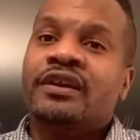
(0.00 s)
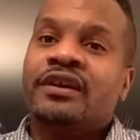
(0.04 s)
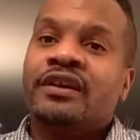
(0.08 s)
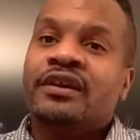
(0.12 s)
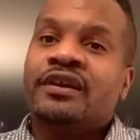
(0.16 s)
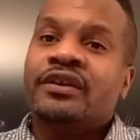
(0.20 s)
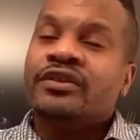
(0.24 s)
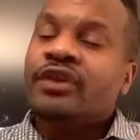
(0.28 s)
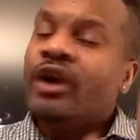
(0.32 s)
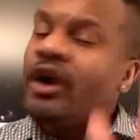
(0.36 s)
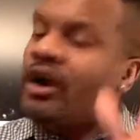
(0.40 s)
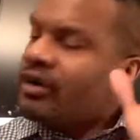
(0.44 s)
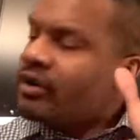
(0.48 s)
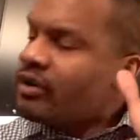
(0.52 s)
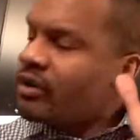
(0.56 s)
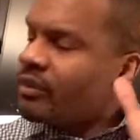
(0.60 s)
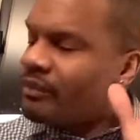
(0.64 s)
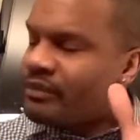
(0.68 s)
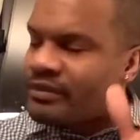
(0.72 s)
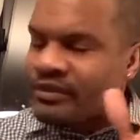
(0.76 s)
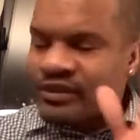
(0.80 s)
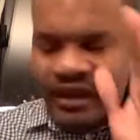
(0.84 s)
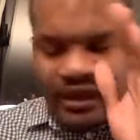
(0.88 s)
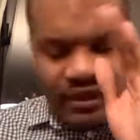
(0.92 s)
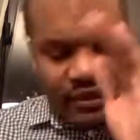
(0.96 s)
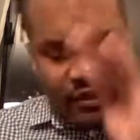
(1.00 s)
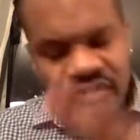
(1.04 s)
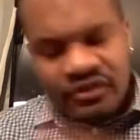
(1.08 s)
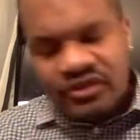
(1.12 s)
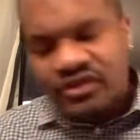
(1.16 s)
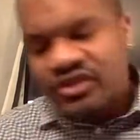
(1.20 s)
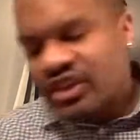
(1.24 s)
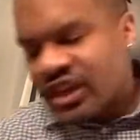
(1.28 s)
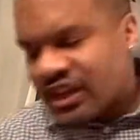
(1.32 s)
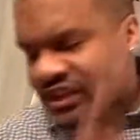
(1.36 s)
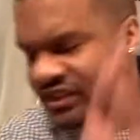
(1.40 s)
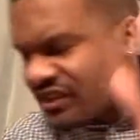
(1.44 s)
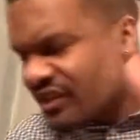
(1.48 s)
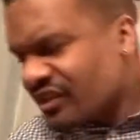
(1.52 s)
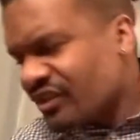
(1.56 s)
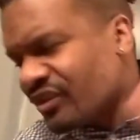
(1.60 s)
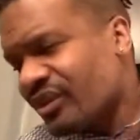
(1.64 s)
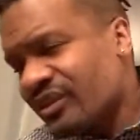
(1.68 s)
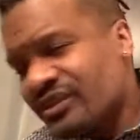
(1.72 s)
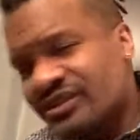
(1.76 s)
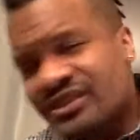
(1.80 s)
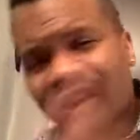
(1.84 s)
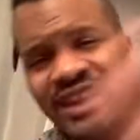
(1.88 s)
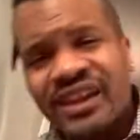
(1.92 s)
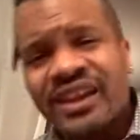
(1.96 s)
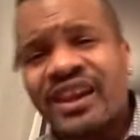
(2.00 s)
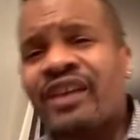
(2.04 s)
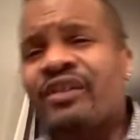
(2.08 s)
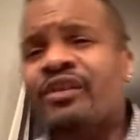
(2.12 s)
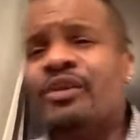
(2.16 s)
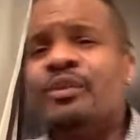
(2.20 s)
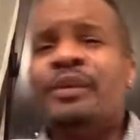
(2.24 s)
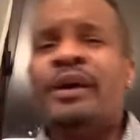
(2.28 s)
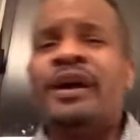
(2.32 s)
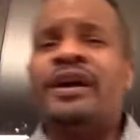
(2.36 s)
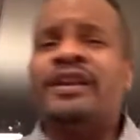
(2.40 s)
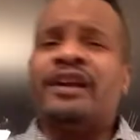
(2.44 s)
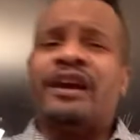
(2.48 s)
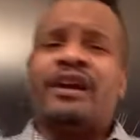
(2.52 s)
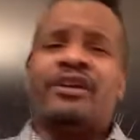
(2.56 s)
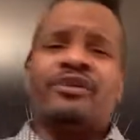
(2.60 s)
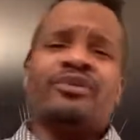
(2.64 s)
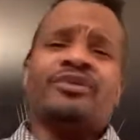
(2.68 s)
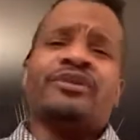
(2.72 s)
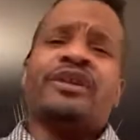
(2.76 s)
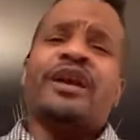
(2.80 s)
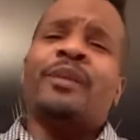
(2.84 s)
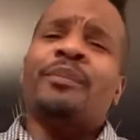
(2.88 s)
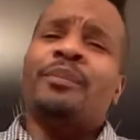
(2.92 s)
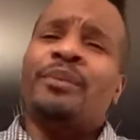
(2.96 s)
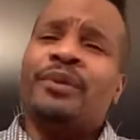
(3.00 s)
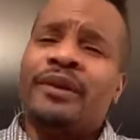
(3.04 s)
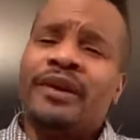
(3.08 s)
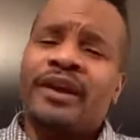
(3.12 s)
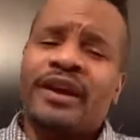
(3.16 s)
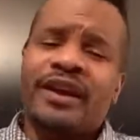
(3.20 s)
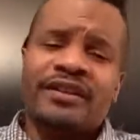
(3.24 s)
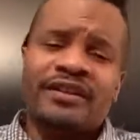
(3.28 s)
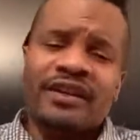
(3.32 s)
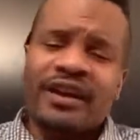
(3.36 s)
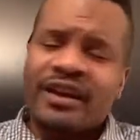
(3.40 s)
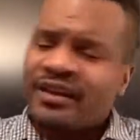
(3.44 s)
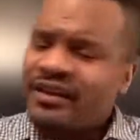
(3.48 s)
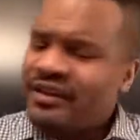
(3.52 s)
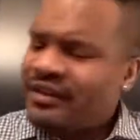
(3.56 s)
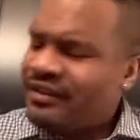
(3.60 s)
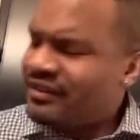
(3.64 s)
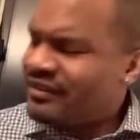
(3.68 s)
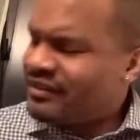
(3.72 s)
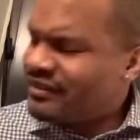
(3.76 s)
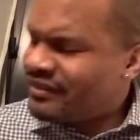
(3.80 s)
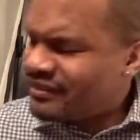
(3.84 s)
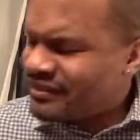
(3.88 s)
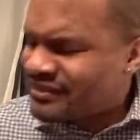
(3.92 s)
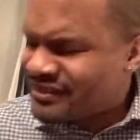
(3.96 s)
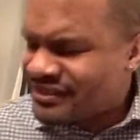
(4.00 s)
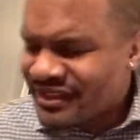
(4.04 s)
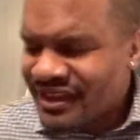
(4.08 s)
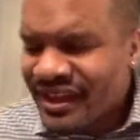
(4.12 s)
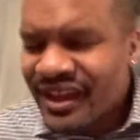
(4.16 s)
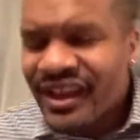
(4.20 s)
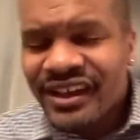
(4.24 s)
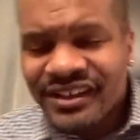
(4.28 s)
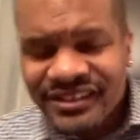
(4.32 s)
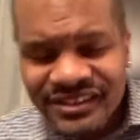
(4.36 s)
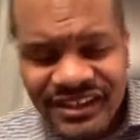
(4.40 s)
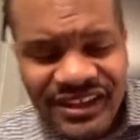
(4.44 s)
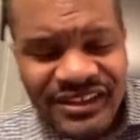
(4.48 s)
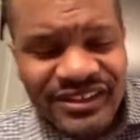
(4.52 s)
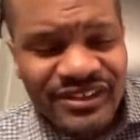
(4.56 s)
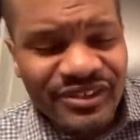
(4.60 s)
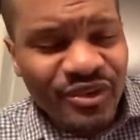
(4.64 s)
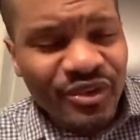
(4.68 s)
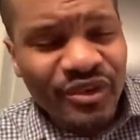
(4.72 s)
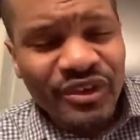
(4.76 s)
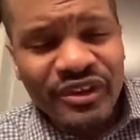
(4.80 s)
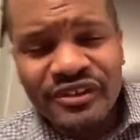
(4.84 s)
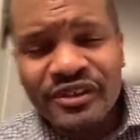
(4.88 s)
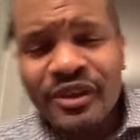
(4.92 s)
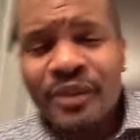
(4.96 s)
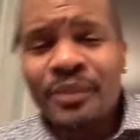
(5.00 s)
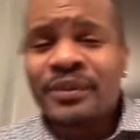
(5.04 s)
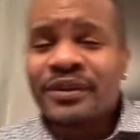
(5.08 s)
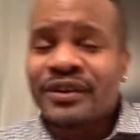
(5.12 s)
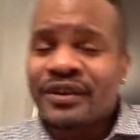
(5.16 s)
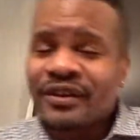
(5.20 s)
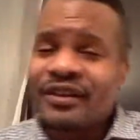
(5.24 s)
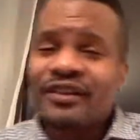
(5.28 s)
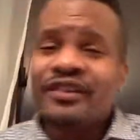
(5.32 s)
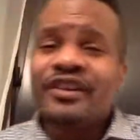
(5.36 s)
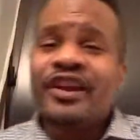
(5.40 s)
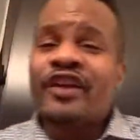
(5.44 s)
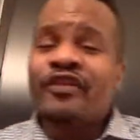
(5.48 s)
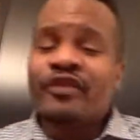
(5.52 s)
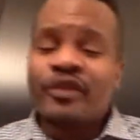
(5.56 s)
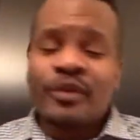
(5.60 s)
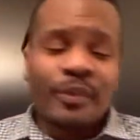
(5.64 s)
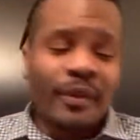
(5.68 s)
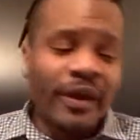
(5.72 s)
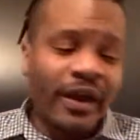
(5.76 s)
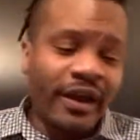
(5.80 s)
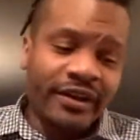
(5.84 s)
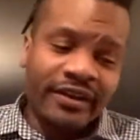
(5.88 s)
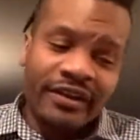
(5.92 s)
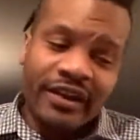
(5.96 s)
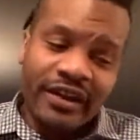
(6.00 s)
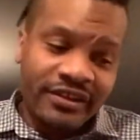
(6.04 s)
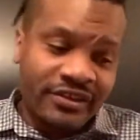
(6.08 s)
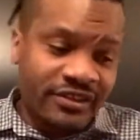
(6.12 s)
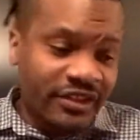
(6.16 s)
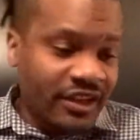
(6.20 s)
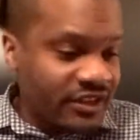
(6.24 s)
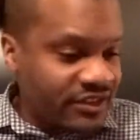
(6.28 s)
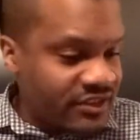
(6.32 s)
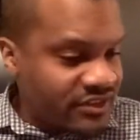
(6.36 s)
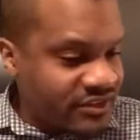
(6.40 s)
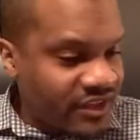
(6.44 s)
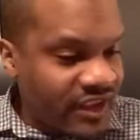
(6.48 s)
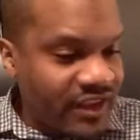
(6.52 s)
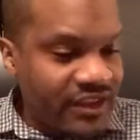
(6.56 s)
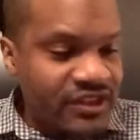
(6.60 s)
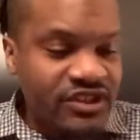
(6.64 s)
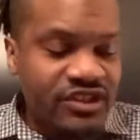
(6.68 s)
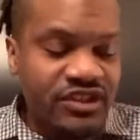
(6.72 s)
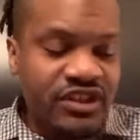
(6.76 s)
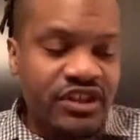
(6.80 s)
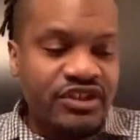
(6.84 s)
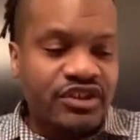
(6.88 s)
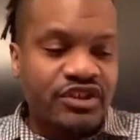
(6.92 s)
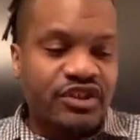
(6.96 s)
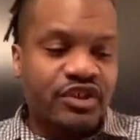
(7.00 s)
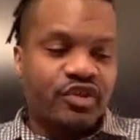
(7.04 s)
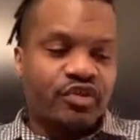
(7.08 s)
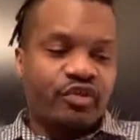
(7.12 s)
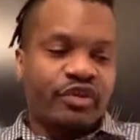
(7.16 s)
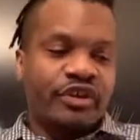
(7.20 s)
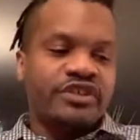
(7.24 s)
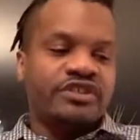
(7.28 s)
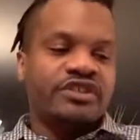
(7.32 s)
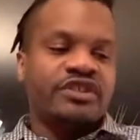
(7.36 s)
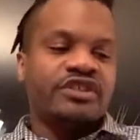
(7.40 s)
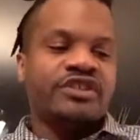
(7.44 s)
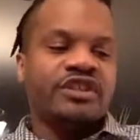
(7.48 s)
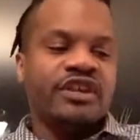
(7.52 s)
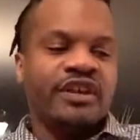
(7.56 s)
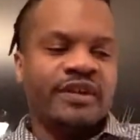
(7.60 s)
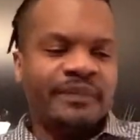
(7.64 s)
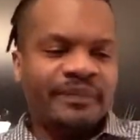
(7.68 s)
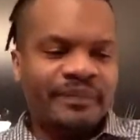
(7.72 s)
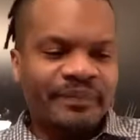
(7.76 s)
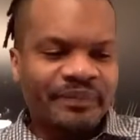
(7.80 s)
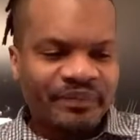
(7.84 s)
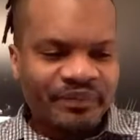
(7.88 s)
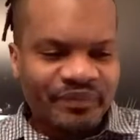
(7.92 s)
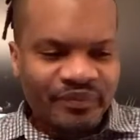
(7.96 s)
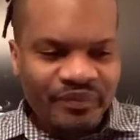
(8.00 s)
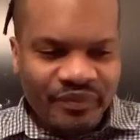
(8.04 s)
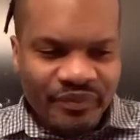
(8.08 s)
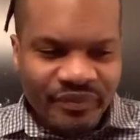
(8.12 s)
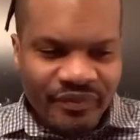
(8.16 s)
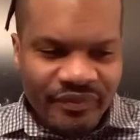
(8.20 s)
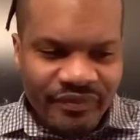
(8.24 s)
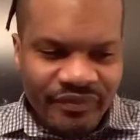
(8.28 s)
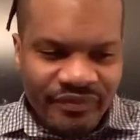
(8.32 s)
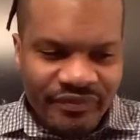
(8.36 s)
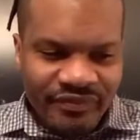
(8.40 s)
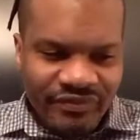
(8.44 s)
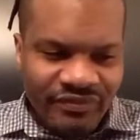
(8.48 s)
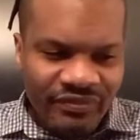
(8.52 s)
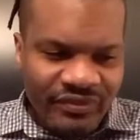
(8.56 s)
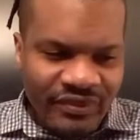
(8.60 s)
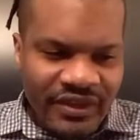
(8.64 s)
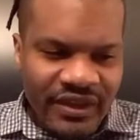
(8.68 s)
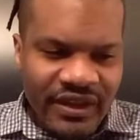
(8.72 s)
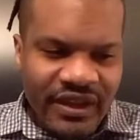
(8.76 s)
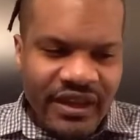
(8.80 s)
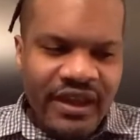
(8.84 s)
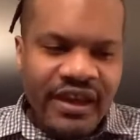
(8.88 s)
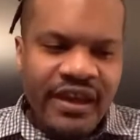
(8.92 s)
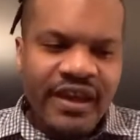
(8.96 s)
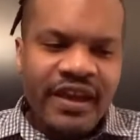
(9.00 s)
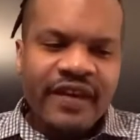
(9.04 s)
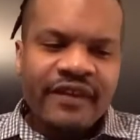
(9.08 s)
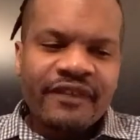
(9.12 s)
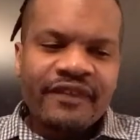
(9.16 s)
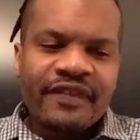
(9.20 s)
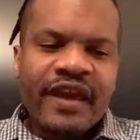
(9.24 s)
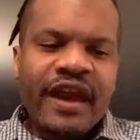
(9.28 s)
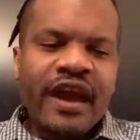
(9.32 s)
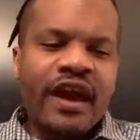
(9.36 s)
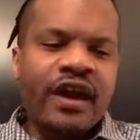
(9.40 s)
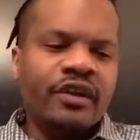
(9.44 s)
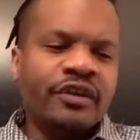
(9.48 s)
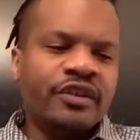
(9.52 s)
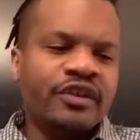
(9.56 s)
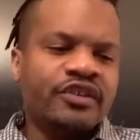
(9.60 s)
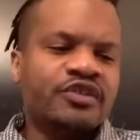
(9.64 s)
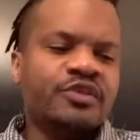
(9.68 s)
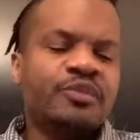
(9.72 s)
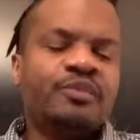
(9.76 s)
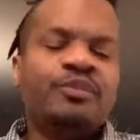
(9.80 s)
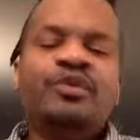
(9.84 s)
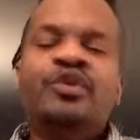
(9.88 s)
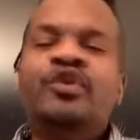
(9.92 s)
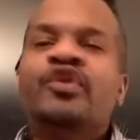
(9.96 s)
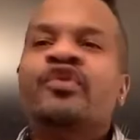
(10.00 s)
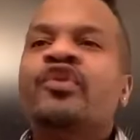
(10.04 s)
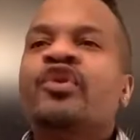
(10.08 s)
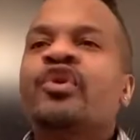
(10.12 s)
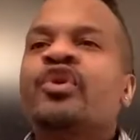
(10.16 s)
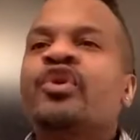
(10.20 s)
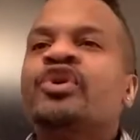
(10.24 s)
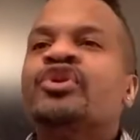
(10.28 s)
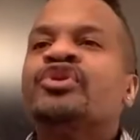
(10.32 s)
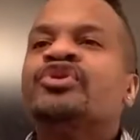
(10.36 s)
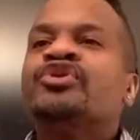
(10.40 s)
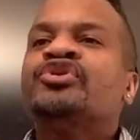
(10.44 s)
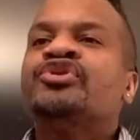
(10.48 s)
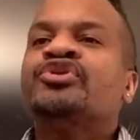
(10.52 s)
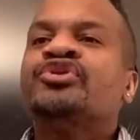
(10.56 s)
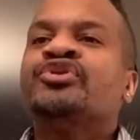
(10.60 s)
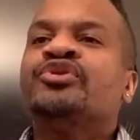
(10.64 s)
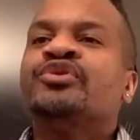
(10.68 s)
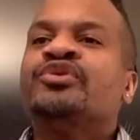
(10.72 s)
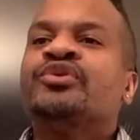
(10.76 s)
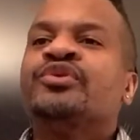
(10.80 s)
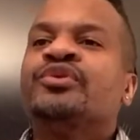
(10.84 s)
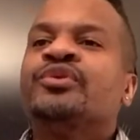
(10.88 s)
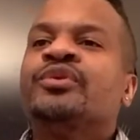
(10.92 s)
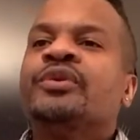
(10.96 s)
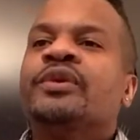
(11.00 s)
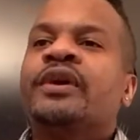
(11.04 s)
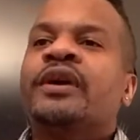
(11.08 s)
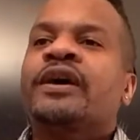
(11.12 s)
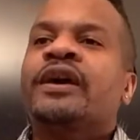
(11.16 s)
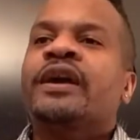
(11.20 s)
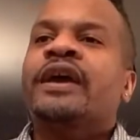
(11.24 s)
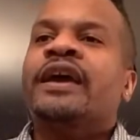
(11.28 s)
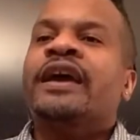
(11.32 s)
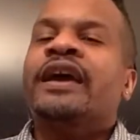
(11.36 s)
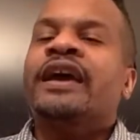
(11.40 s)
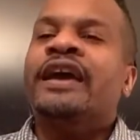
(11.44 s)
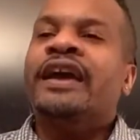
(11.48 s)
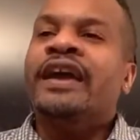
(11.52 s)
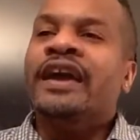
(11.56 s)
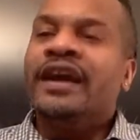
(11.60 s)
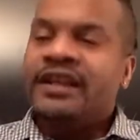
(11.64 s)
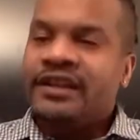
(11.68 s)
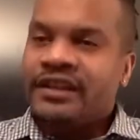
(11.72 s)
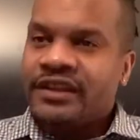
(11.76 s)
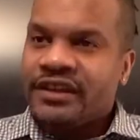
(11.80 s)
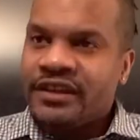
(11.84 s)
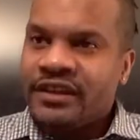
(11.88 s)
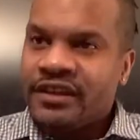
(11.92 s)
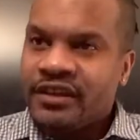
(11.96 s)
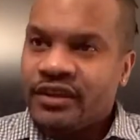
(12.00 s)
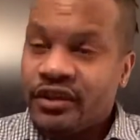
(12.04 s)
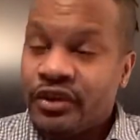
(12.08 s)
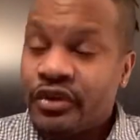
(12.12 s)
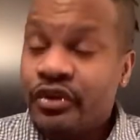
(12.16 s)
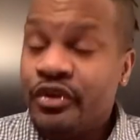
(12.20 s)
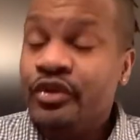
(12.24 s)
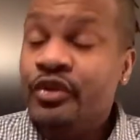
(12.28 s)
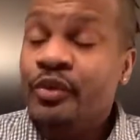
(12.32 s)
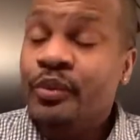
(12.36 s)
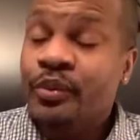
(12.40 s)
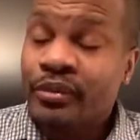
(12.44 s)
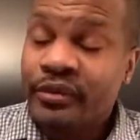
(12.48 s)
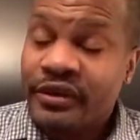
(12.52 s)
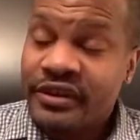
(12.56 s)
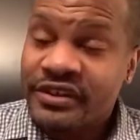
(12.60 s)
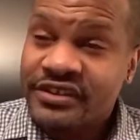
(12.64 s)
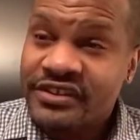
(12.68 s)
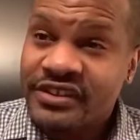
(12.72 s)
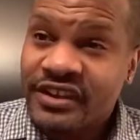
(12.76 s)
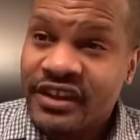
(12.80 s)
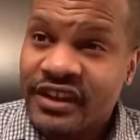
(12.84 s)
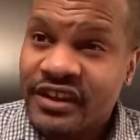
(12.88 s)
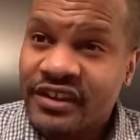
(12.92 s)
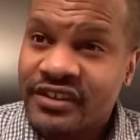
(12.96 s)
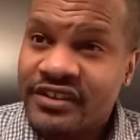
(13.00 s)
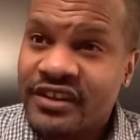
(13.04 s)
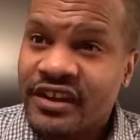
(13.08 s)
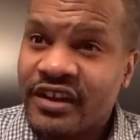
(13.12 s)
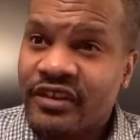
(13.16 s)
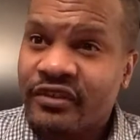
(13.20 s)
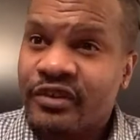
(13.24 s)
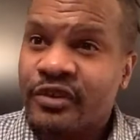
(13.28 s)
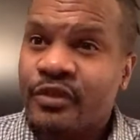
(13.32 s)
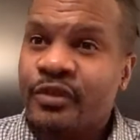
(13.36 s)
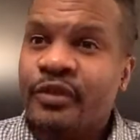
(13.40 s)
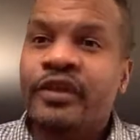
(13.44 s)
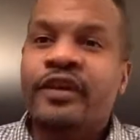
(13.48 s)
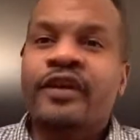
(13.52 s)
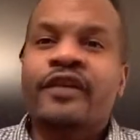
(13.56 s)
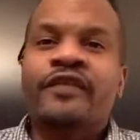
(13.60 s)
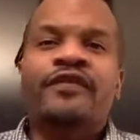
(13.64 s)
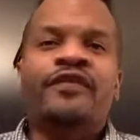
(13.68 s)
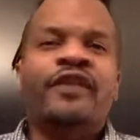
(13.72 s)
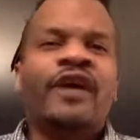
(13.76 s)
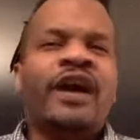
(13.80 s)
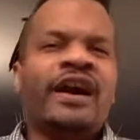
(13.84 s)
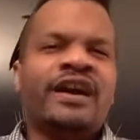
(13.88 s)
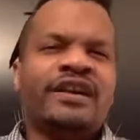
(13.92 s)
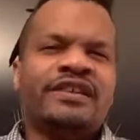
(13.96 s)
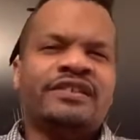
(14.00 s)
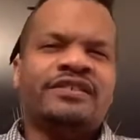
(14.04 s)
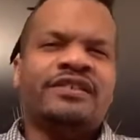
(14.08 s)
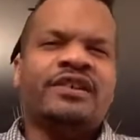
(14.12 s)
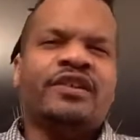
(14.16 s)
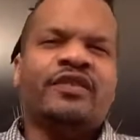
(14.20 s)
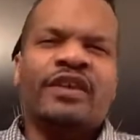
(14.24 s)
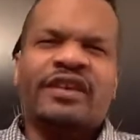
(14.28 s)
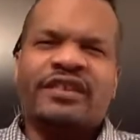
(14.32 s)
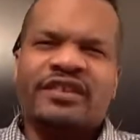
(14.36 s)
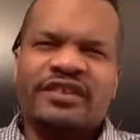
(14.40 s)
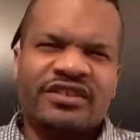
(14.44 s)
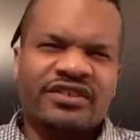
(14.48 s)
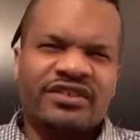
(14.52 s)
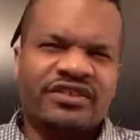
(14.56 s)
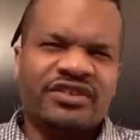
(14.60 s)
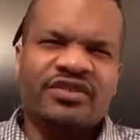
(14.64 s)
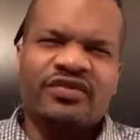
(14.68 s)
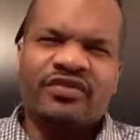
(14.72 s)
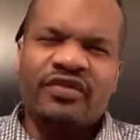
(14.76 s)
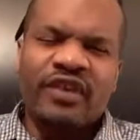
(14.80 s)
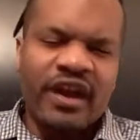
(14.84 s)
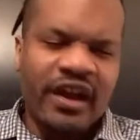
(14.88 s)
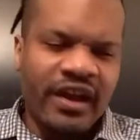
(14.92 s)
Jason gonna take everybody out on that plane. Jason gonna end up killing everybody. That's the crazy thing. Now let's move on to Ellie, the new press secretary with her fine self. I think she's fine.